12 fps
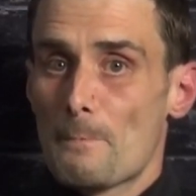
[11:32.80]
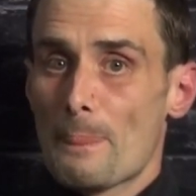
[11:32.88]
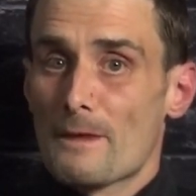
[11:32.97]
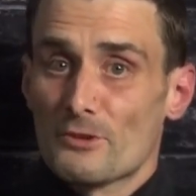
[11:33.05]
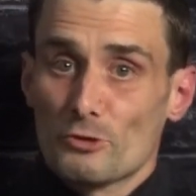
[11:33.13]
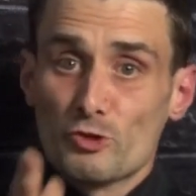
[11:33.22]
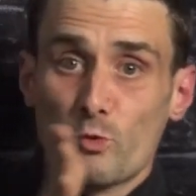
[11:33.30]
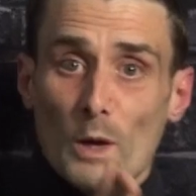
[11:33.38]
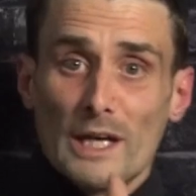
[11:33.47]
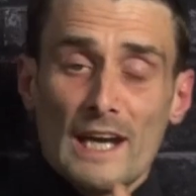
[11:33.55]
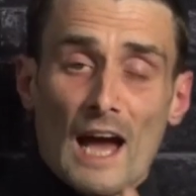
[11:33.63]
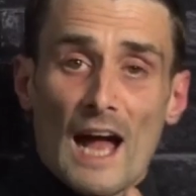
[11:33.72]
So
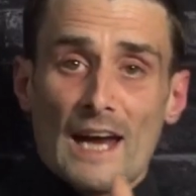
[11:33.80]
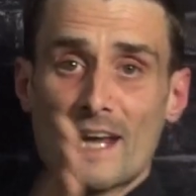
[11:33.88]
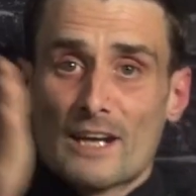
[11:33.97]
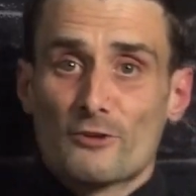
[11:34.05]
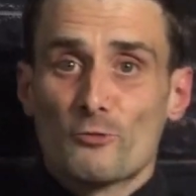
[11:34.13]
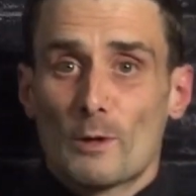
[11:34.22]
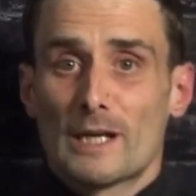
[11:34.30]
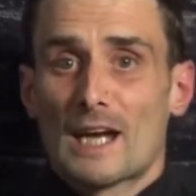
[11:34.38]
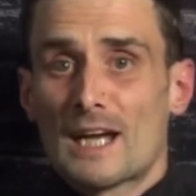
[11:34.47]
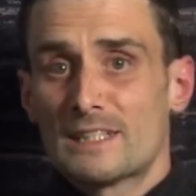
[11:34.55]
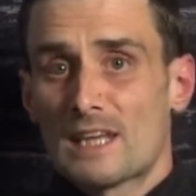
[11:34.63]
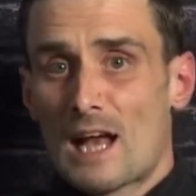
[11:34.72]
29 out of
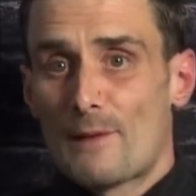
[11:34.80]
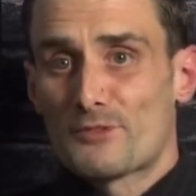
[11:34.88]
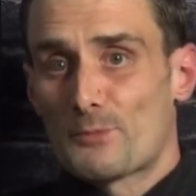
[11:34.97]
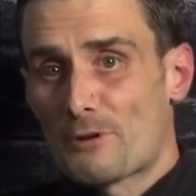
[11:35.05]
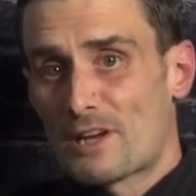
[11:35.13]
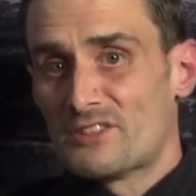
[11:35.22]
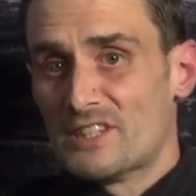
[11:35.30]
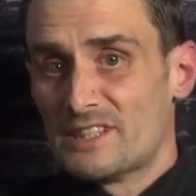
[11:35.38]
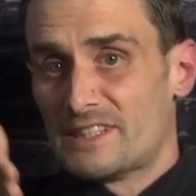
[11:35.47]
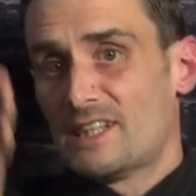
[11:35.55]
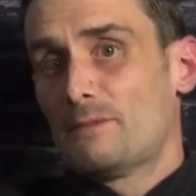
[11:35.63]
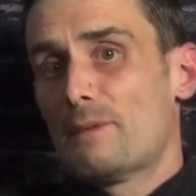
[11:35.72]
29 times the president
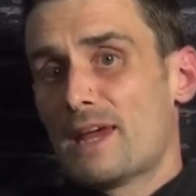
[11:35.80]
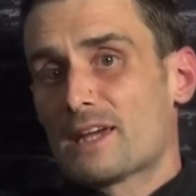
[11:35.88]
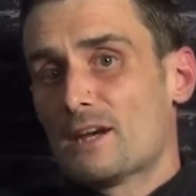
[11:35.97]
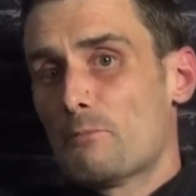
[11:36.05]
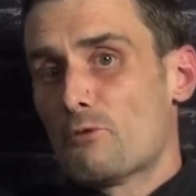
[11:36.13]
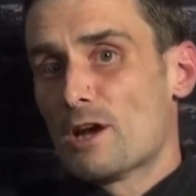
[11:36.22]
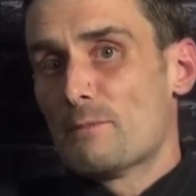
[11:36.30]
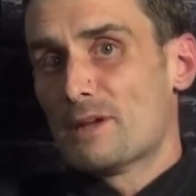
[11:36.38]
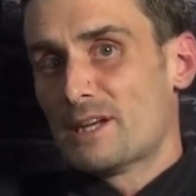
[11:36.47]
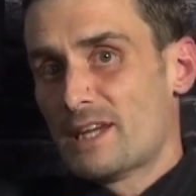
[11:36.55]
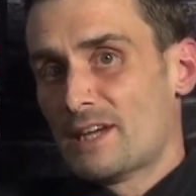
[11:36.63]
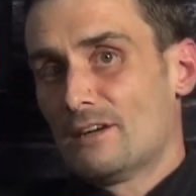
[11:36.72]
did make an
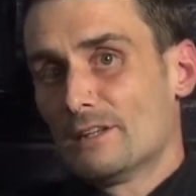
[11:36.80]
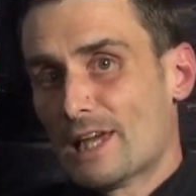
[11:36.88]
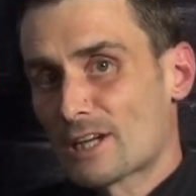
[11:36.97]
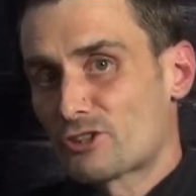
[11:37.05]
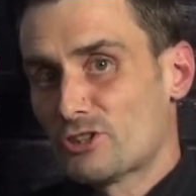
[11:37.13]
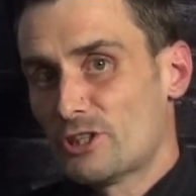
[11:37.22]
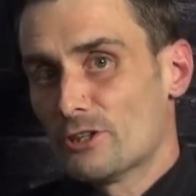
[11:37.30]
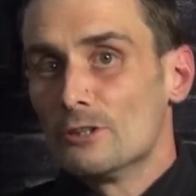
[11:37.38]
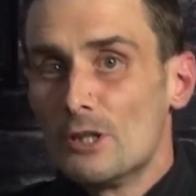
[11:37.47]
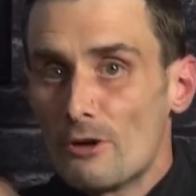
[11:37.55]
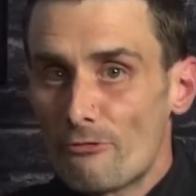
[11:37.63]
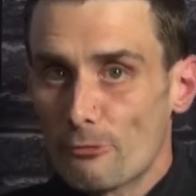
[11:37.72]
appointment in an election year
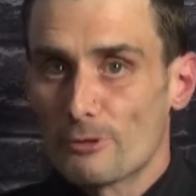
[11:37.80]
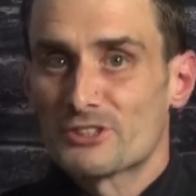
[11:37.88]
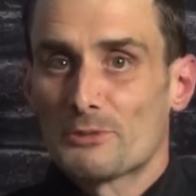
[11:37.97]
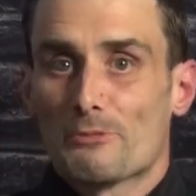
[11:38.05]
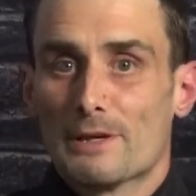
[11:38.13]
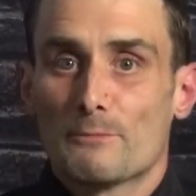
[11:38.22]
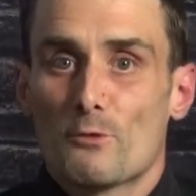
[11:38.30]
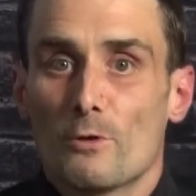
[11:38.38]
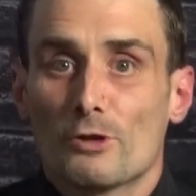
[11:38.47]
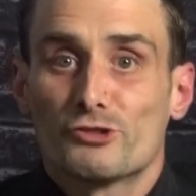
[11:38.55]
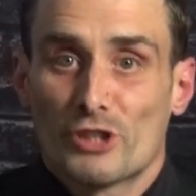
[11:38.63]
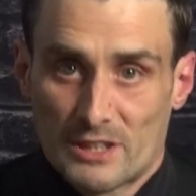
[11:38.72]
for a Supreme
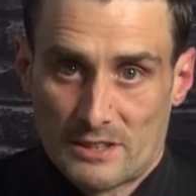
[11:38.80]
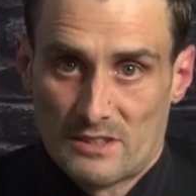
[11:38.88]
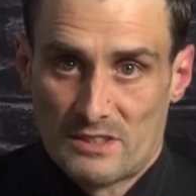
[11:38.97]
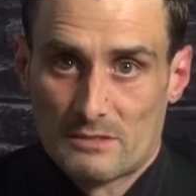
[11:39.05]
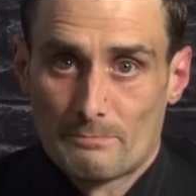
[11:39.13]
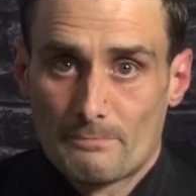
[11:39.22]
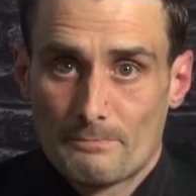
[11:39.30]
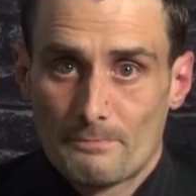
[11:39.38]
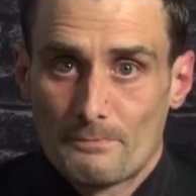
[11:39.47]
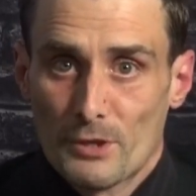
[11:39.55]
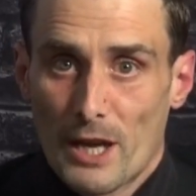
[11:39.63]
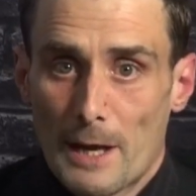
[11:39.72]
Court justice.
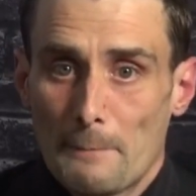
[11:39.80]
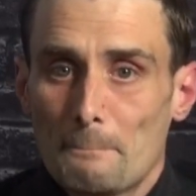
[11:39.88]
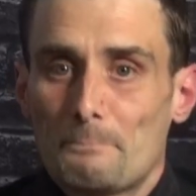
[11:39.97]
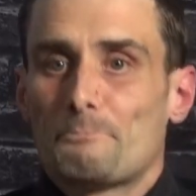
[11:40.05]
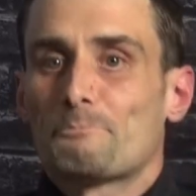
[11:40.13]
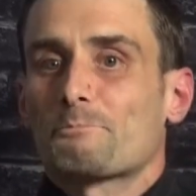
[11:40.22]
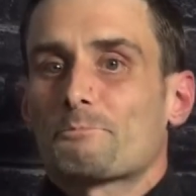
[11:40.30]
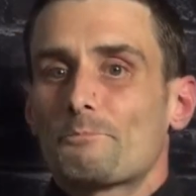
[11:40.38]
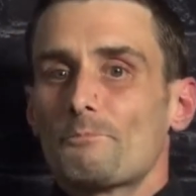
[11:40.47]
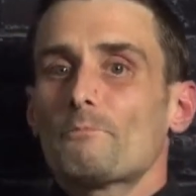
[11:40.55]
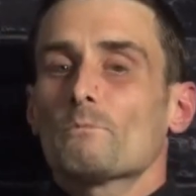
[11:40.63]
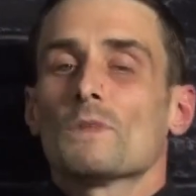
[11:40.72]
Okay?
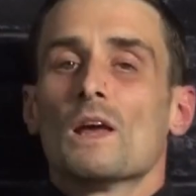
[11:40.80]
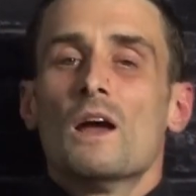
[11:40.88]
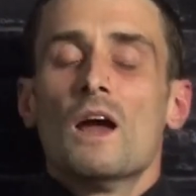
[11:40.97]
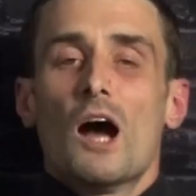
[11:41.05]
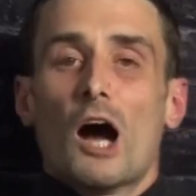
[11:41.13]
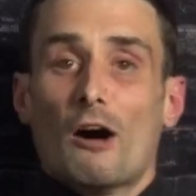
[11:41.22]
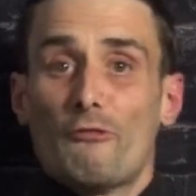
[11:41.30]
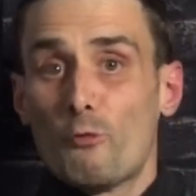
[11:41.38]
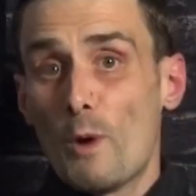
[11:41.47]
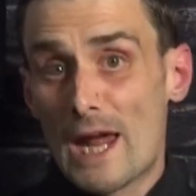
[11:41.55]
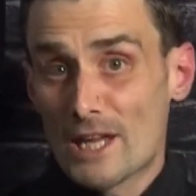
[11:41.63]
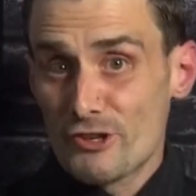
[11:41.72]
Of
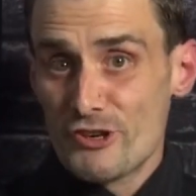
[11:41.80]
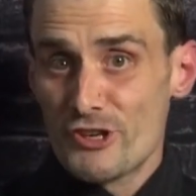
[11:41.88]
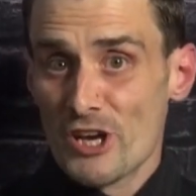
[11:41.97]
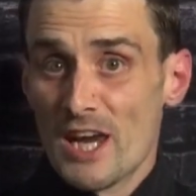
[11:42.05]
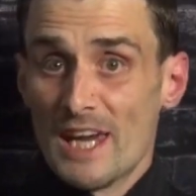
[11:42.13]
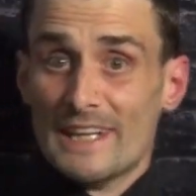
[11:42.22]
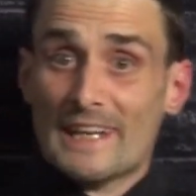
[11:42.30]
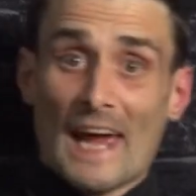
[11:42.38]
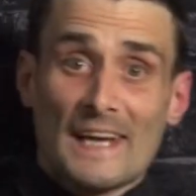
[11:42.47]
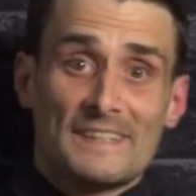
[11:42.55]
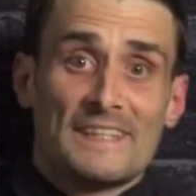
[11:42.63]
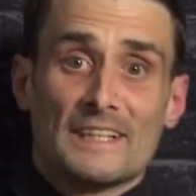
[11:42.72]
which
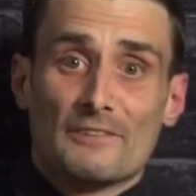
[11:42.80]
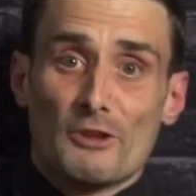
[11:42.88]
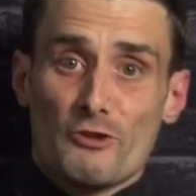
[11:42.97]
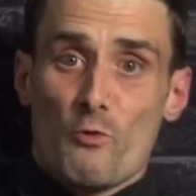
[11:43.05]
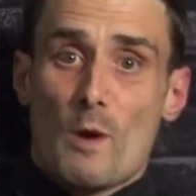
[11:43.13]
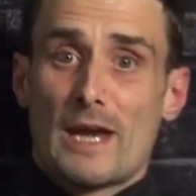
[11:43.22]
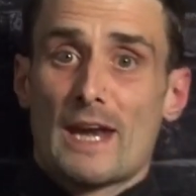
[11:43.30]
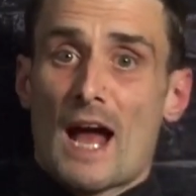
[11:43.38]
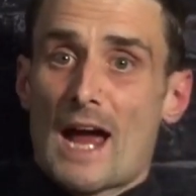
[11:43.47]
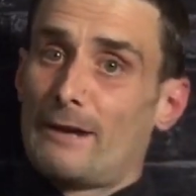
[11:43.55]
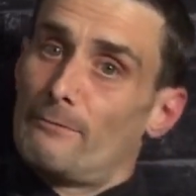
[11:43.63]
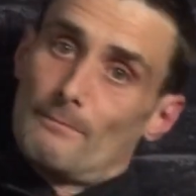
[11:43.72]
19 of the
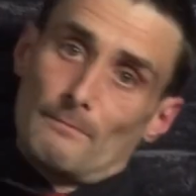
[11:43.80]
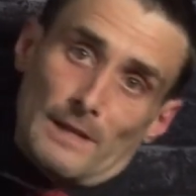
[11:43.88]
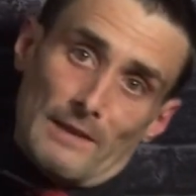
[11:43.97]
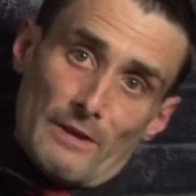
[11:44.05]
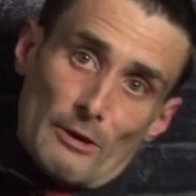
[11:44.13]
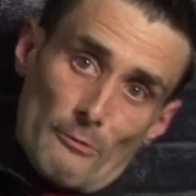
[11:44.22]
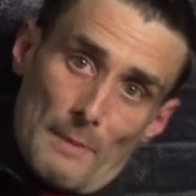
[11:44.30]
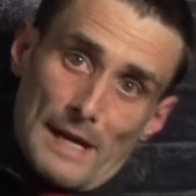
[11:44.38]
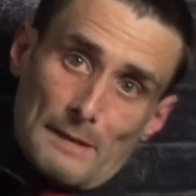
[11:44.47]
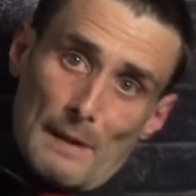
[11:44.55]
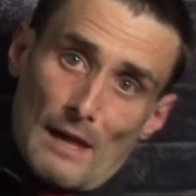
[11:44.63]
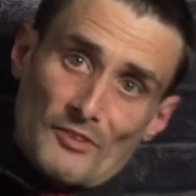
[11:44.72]
29, leaving a
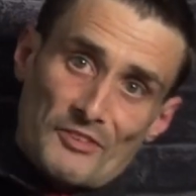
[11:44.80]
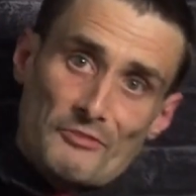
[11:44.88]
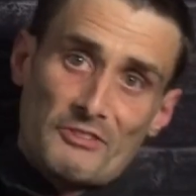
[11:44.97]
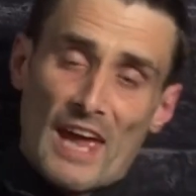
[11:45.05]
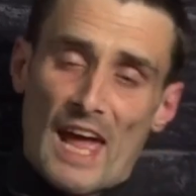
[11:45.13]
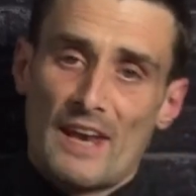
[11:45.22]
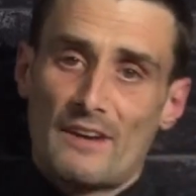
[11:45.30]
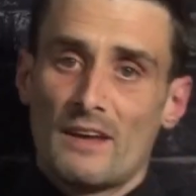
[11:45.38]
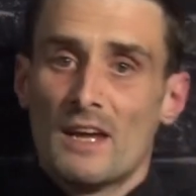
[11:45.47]
remaining balance of 10,